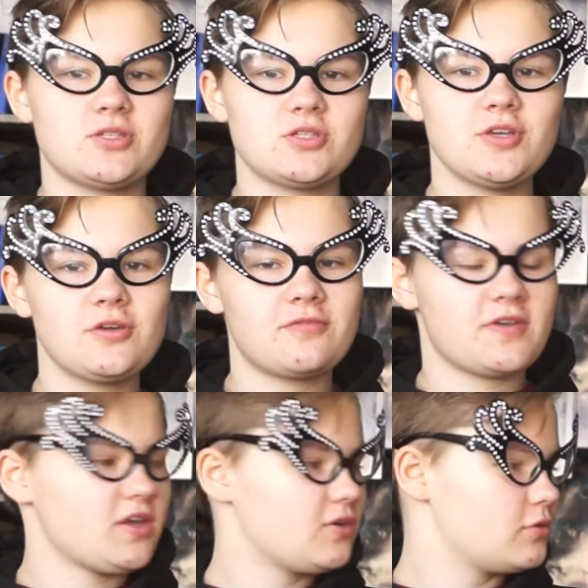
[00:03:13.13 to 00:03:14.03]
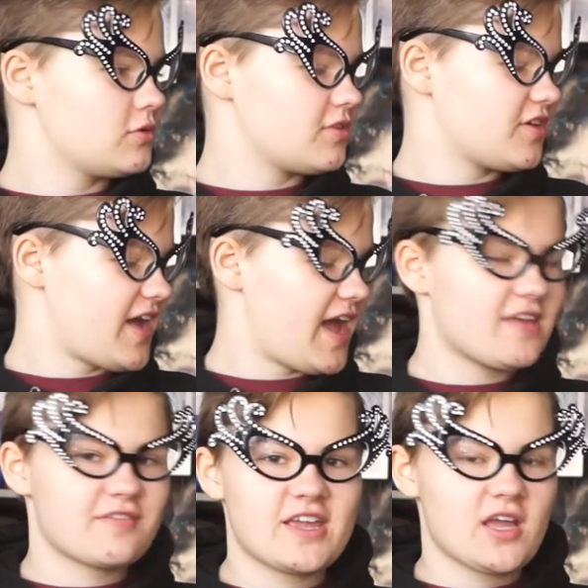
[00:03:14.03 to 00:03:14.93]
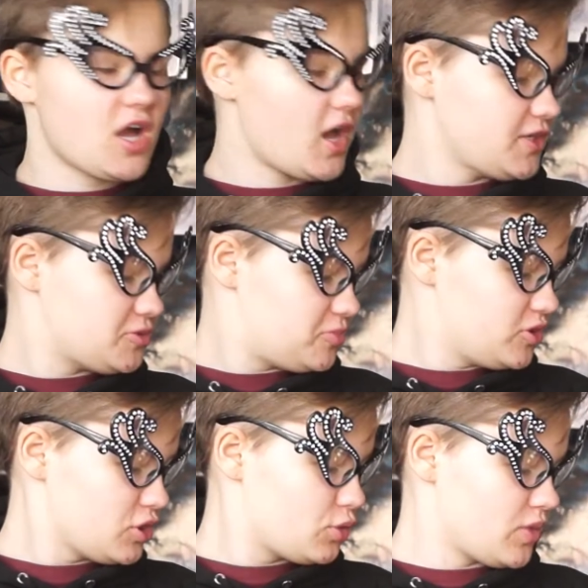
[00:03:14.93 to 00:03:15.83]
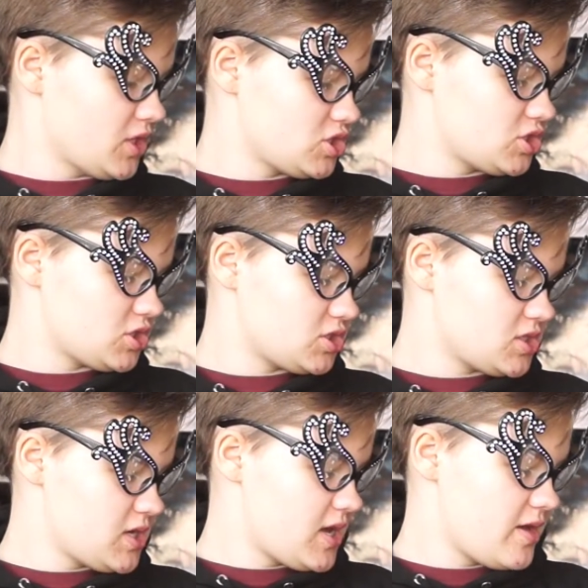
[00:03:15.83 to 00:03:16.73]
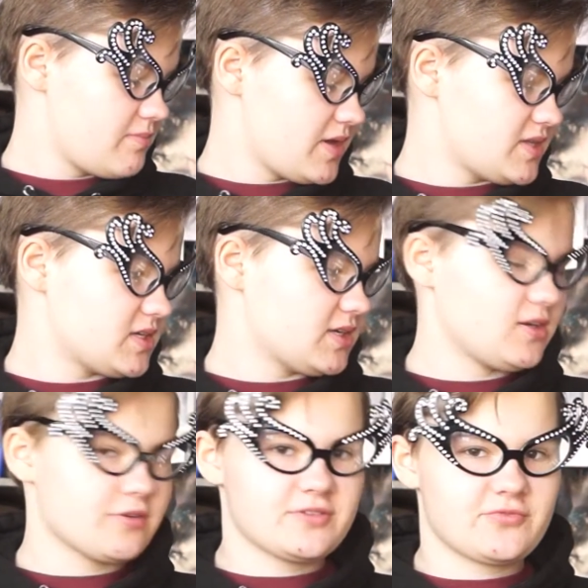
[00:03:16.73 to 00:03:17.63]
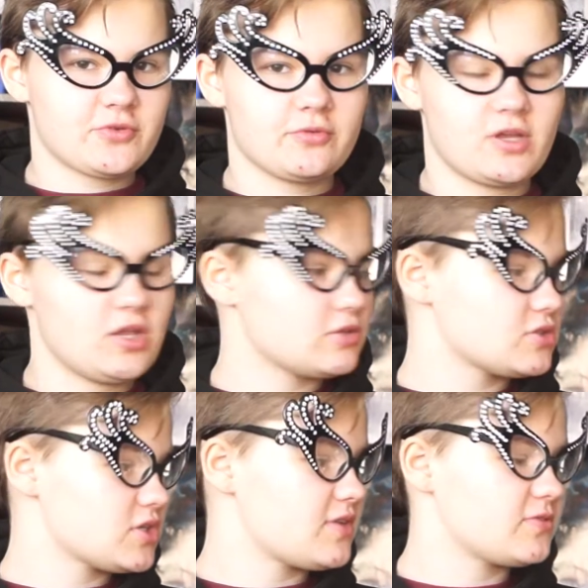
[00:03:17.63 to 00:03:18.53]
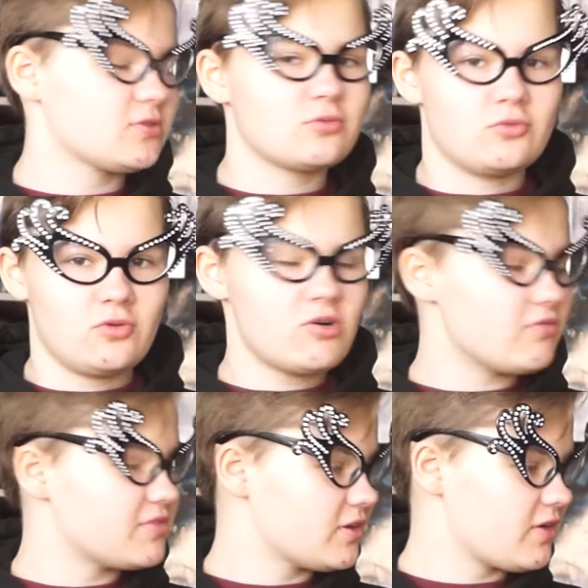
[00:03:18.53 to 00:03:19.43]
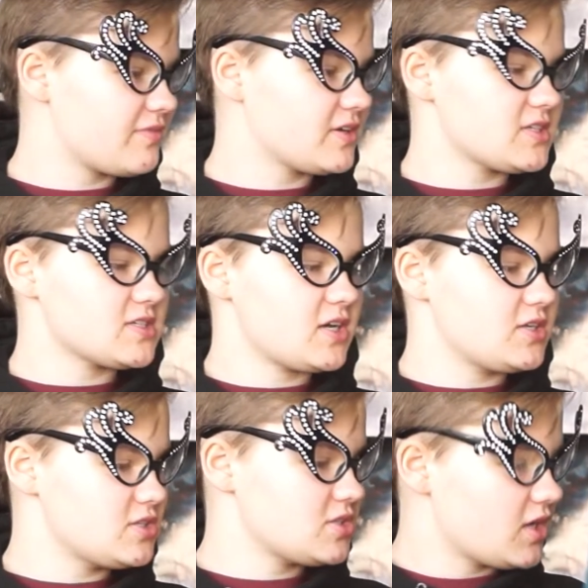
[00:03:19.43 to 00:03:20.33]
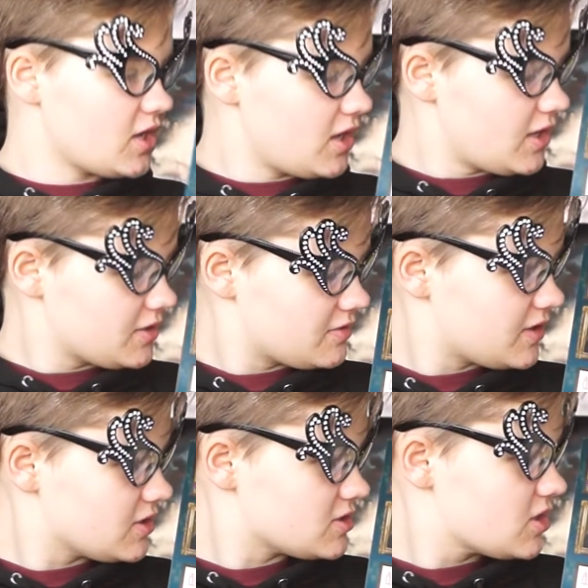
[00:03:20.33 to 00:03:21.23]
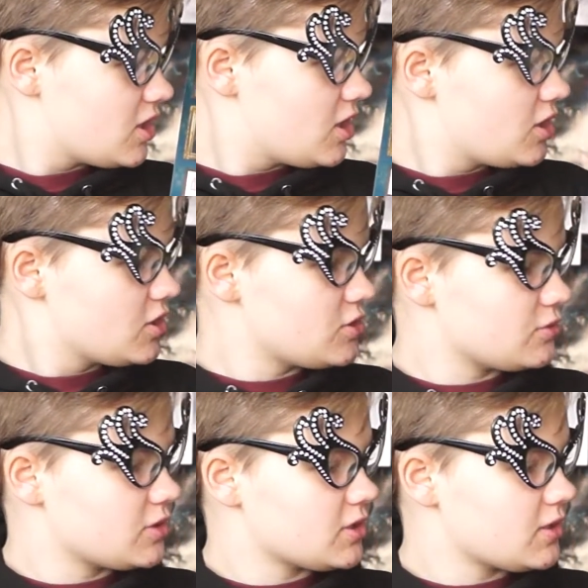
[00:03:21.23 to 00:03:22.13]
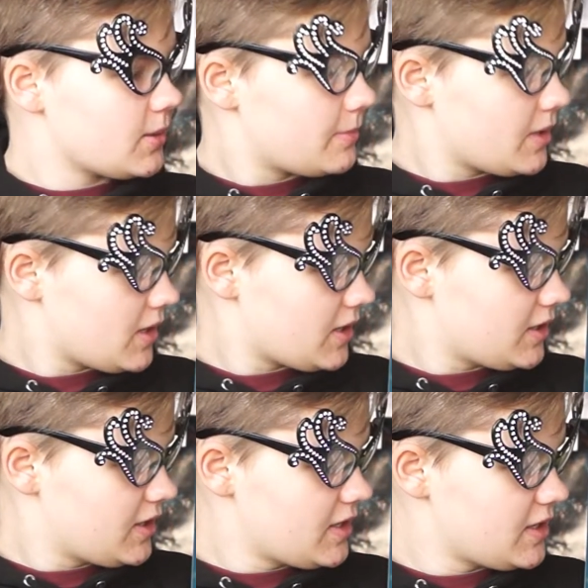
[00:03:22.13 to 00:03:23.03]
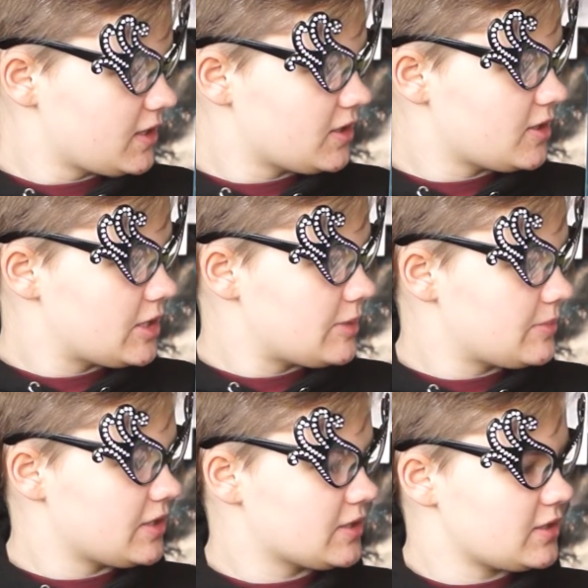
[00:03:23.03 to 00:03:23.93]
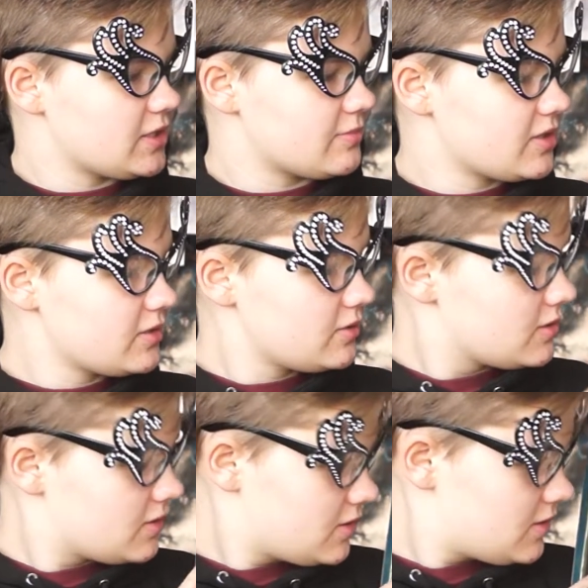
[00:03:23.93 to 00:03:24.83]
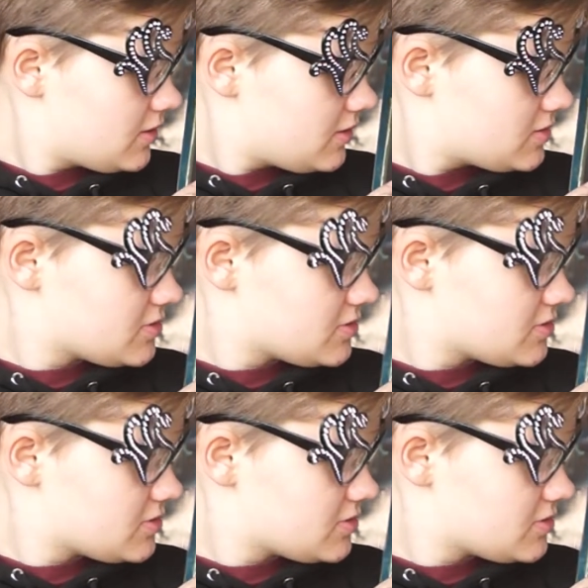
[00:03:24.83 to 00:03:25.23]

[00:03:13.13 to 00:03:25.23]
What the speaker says: new thing called the Gallery Guidebook, which just basically goes through a lot, if not all, of the graphic designs and things you can buy in Mina Lima. It's